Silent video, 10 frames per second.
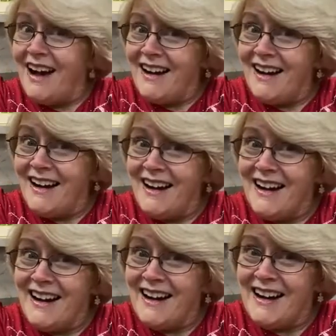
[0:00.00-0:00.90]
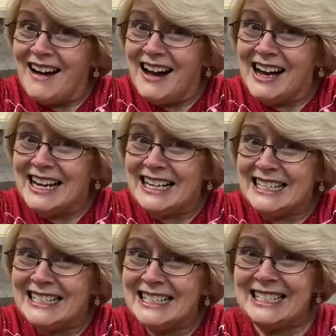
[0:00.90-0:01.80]

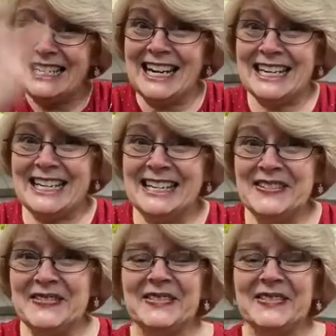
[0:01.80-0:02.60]
On stick.